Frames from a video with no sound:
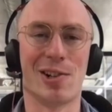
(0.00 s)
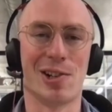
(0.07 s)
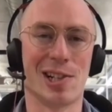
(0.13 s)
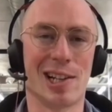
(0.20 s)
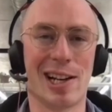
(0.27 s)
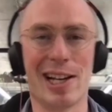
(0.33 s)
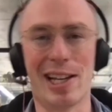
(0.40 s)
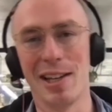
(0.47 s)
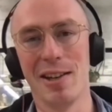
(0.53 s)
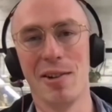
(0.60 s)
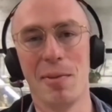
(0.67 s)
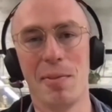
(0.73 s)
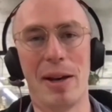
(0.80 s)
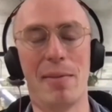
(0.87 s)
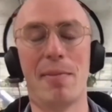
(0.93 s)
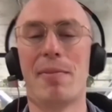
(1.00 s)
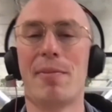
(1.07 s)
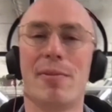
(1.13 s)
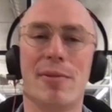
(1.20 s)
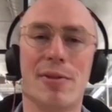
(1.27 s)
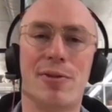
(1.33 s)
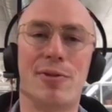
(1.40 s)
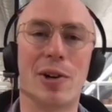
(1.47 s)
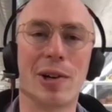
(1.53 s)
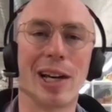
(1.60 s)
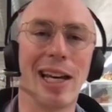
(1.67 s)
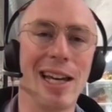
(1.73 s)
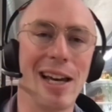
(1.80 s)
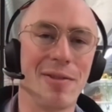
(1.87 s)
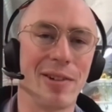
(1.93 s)
It's not just like you're a bit
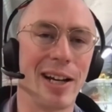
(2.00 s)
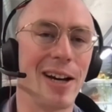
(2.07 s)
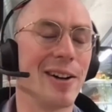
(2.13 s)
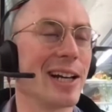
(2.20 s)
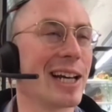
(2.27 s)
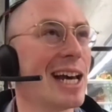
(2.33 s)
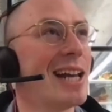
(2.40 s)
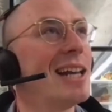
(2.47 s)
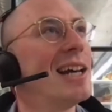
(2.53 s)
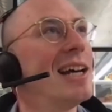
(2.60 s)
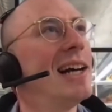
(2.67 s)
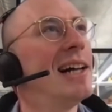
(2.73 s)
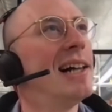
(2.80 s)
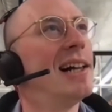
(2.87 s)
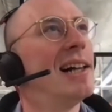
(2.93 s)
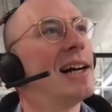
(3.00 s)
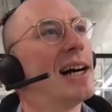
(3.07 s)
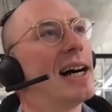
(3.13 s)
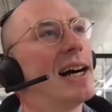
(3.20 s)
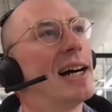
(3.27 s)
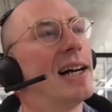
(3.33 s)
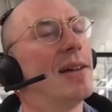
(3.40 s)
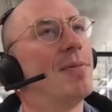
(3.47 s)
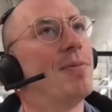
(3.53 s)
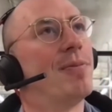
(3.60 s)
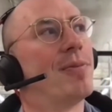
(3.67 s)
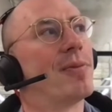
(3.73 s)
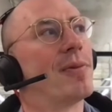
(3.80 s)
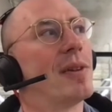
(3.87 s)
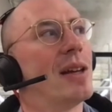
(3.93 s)
foggy every now and
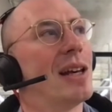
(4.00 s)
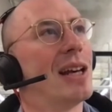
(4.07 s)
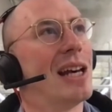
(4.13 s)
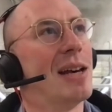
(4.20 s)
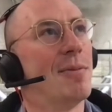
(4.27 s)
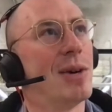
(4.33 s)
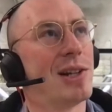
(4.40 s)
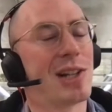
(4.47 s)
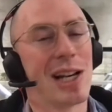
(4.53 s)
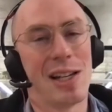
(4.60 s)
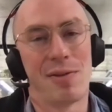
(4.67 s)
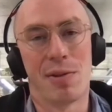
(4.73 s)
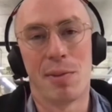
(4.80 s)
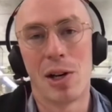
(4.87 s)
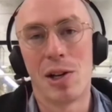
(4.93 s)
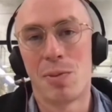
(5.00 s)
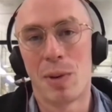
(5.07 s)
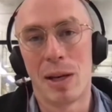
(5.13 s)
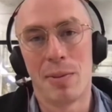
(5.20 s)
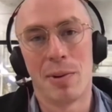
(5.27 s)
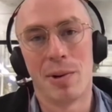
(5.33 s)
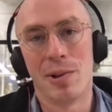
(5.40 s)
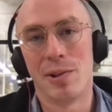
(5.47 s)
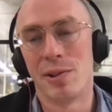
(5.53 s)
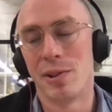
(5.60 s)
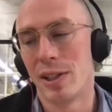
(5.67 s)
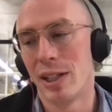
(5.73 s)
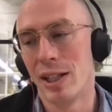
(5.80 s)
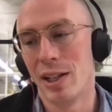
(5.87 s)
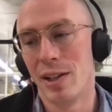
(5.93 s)
again. In which case, for most
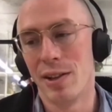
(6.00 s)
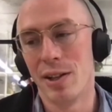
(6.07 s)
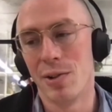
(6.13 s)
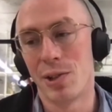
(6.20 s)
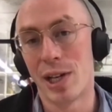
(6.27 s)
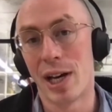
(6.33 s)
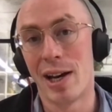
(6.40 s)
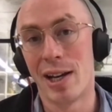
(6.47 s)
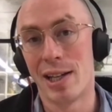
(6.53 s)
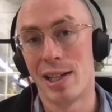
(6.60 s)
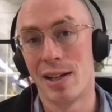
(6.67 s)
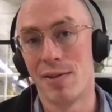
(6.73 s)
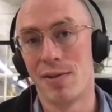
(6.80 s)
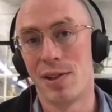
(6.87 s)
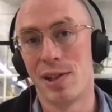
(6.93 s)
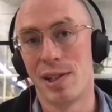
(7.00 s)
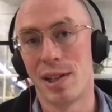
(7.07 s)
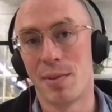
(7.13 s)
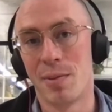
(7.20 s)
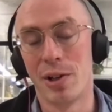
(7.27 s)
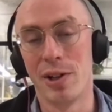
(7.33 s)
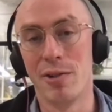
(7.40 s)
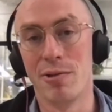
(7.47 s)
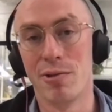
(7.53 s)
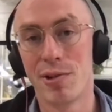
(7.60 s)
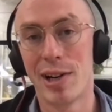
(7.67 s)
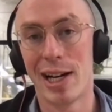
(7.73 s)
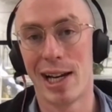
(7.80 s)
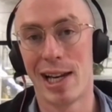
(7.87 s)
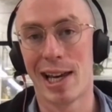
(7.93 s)
people, you know, the alternative to someone who
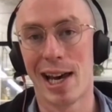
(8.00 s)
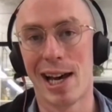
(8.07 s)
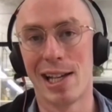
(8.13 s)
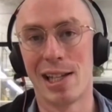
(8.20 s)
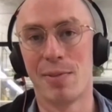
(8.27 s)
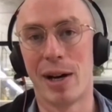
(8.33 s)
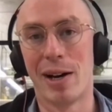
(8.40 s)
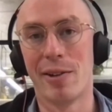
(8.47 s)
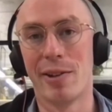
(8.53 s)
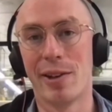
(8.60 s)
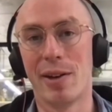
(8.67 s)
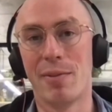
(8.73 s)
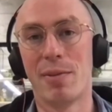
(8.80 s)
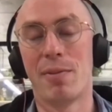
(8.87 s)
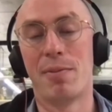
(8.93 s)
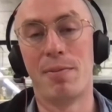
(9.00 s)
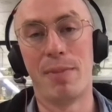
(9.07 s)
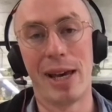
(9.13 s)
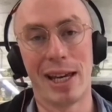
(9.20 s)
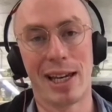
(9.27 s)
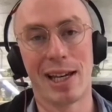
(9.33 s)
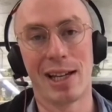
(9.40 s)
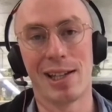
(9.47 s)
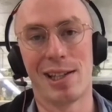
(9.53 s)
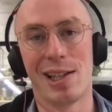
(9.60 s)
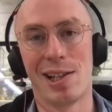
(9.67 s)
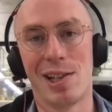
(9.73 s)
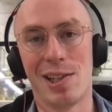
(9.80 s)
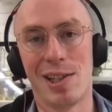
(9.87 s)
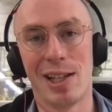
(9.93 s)
really cares about them making
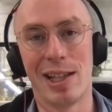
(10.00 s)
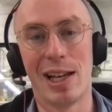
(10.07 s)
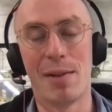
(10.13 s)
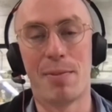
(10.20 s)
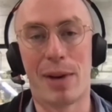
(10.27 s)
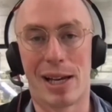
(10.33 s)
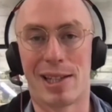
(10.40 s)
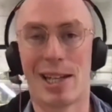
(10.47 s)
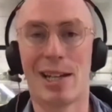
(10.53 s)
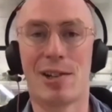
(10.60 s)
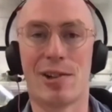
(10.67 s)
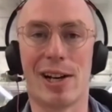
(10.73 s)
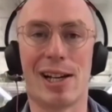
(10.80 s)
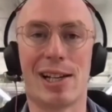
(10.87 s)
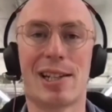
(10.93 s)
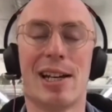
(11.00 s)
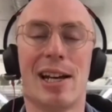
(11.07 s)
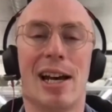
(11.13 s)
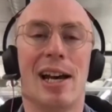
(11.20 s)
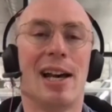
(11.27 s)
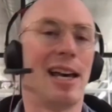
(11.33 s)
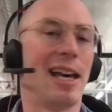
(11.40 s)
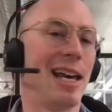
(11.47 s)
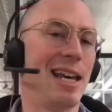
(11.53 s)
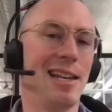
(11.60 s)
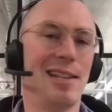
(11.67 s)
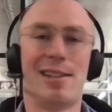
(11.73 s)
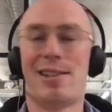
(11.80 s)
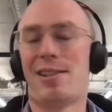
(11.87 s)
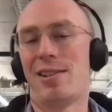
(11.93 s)
decisions in their best interest
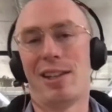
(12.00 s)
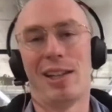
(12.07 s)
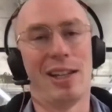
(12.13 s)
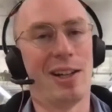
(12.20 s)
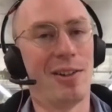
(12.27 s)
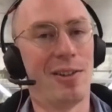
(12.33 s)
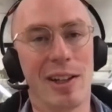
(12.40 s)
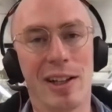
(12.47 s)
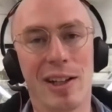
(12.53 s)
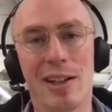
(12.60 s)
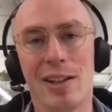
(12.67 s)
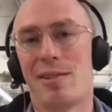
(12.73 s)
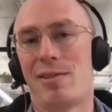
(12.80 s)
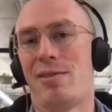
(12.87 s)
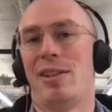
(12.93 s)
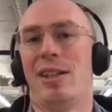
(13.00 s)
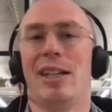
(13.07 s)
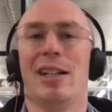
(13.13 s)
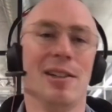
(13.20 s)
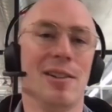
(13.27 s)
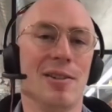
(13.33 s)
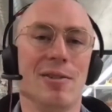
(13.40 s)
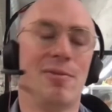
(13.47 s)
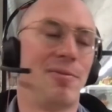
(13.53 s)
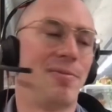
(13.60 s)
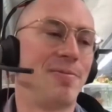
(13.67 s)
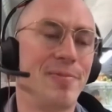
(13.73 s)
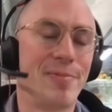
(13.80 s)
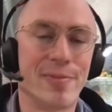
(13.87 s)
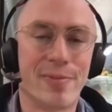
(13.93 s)
is, you know, that, you know,